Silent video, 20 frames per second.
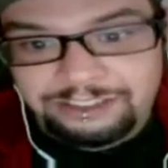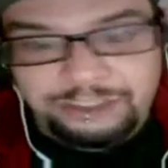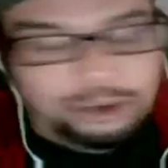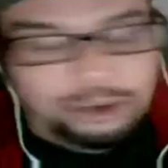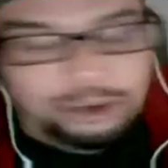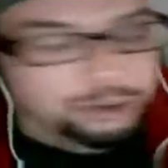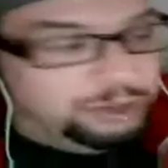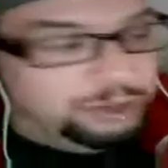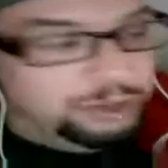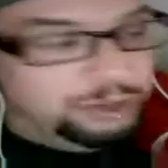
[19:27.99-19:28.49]

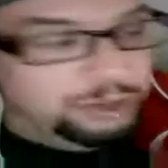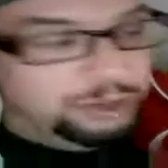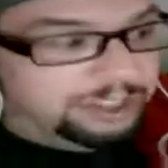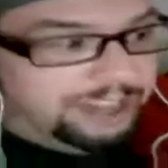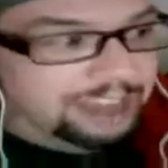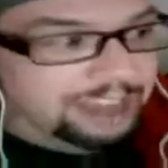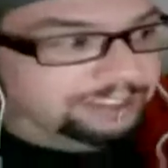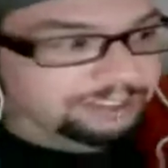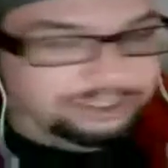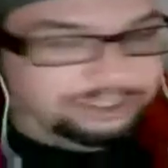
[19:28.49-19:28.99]
So you can
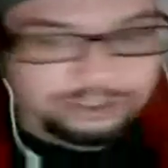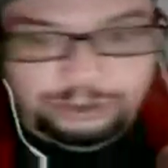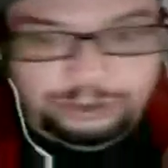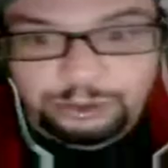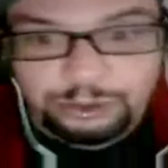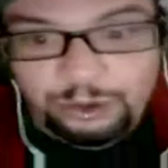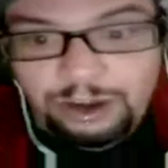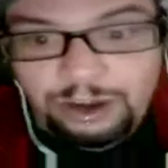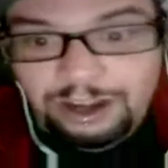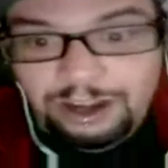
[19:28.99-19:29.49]
text
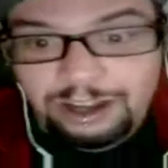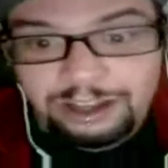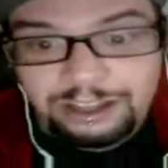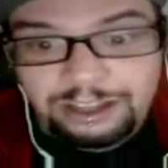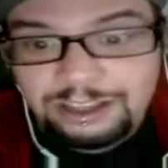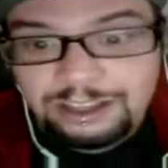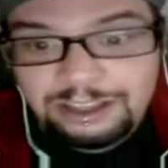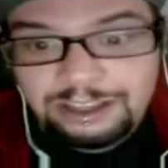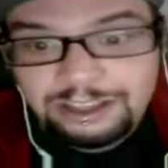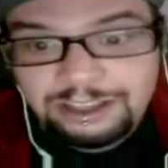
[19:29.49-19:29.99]
to,